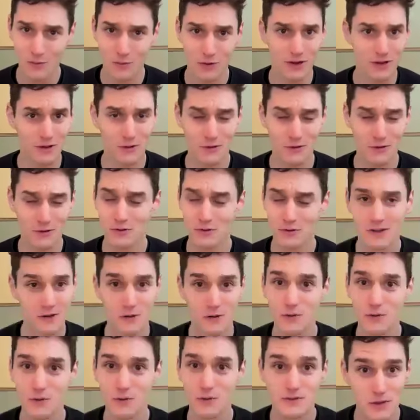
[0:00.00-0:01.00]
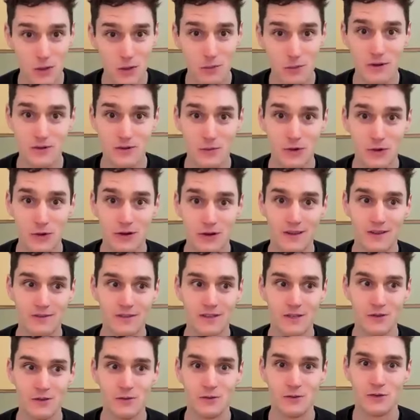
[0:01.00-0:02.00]
preclinical, clinical, we have so much work
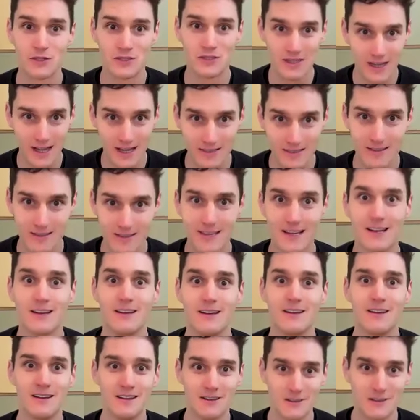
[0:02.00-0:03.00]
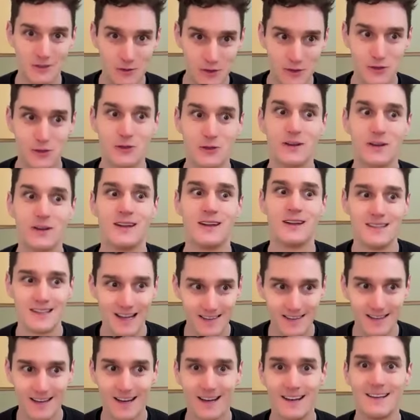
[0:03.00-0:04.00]
left to do just to get the data structured, to
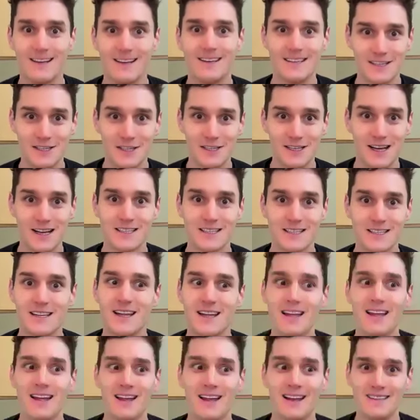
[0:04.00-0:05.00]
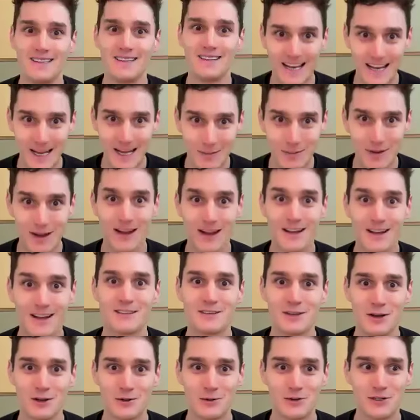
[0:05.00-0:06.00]
get the data digitized, to get APIs
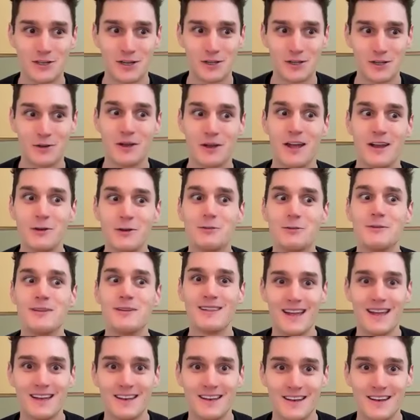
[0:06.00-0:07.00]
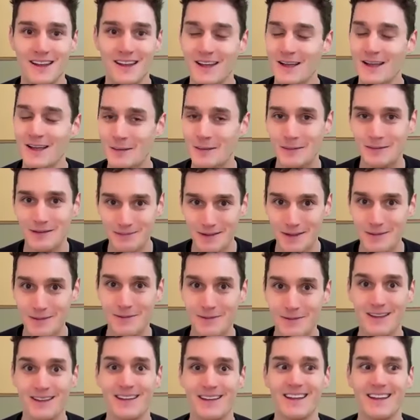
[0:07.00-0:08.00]
that talk to each other. And only then,
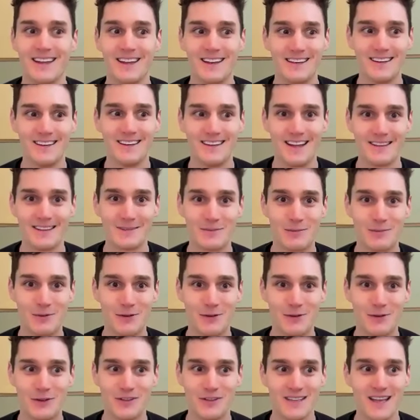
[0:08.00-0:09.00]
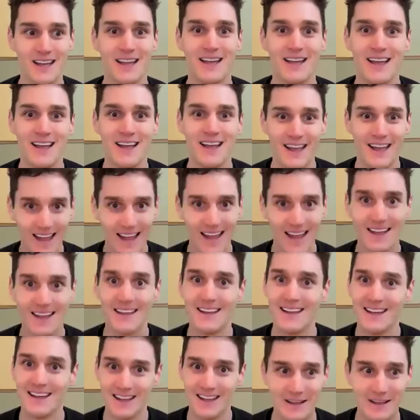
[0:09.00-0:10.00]
maybe at some point you can say,
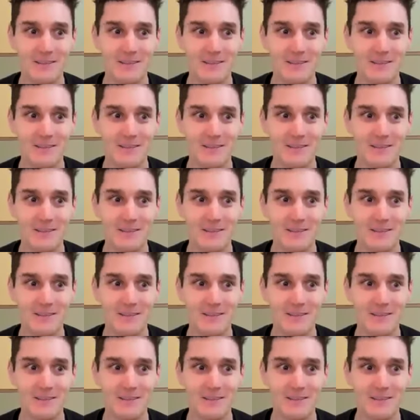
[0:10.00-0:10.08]
hey,